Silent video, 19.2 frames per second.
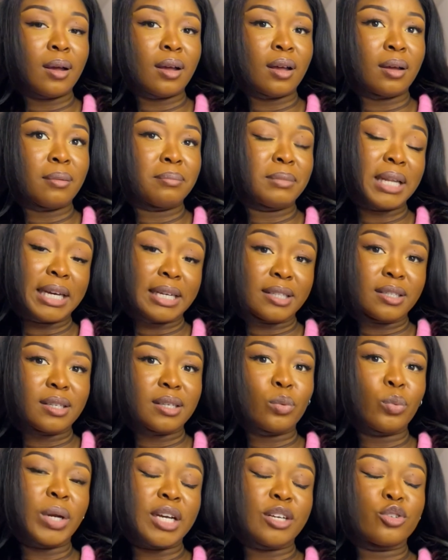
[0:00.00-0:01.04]
night
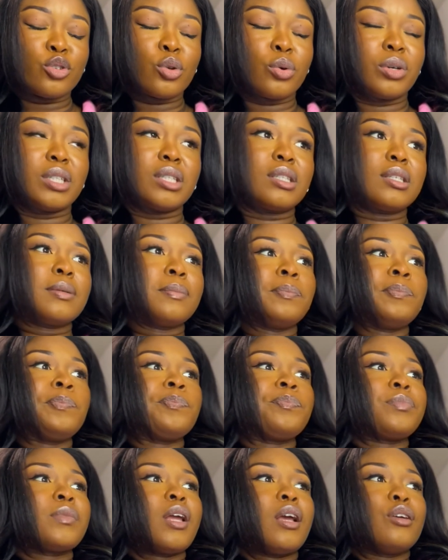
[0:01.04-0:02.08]
when I saw it.
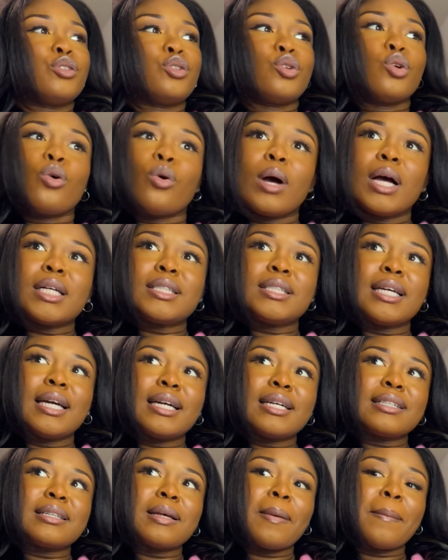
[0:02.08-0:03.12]
So I
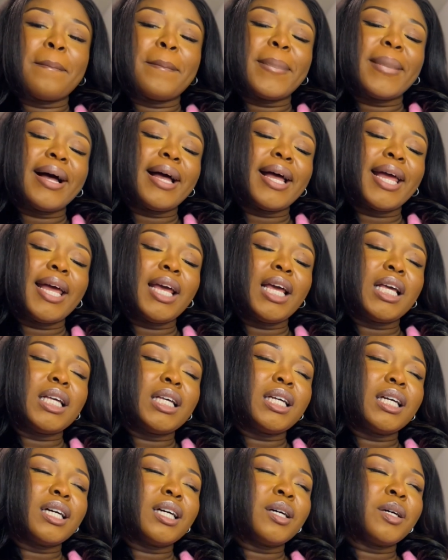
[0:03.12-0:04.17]
checked my
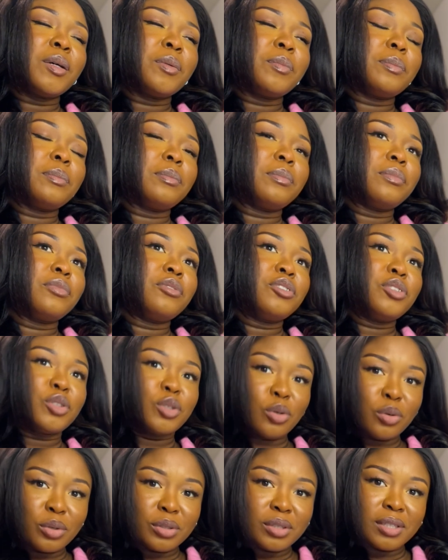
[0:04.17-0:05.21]

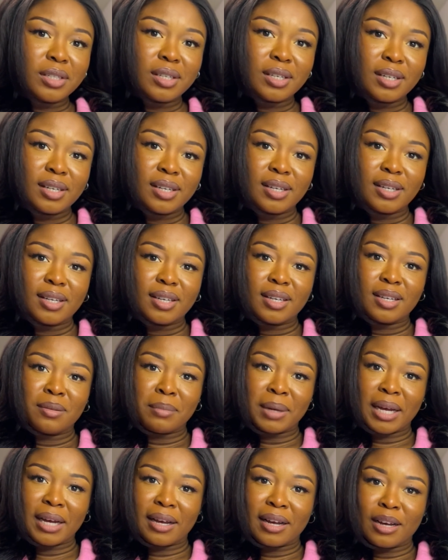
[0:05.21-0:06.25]
results in
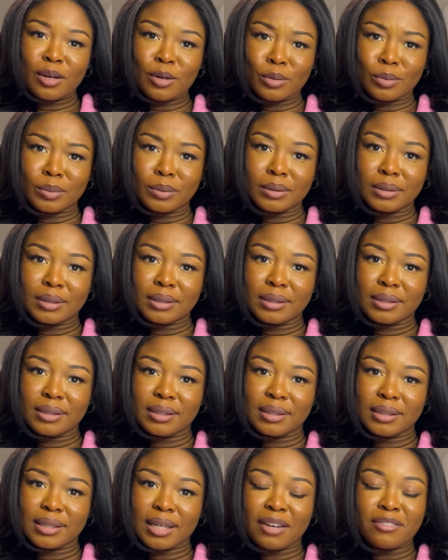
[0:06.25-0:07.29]
my account
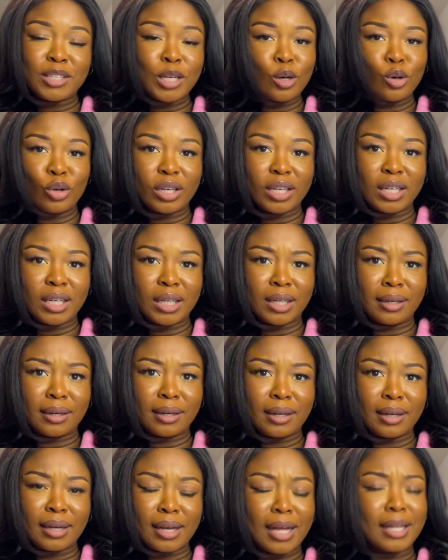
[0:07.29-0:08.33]
after logging in,
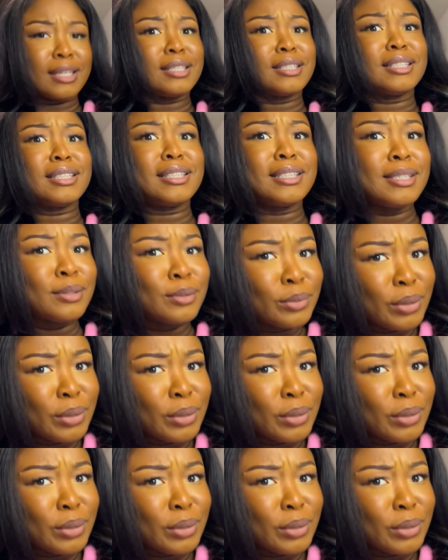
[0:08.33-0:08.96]
and it's still